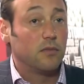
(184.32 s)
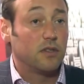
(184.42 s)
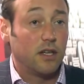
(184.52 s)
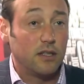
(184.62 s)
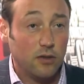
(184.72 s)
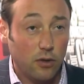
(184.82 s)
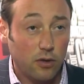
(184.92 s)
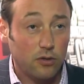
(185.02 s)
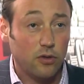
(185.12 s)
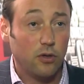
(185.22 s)
say, stock
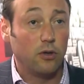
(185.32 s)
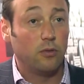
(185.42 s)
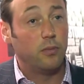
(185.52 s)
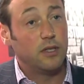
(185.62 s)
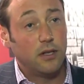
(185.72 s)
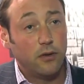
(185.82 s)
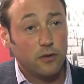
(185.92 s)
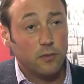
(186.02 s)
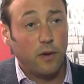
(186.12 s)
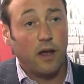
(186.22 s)
control,
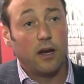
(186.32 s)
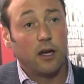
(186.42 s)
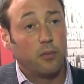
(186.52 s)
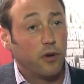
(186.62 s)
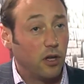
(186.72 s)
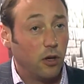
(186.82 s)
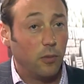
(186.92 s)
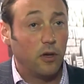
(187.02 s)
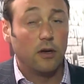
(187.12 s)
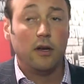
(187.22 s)
materials planning,
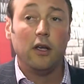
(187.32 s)
procurement,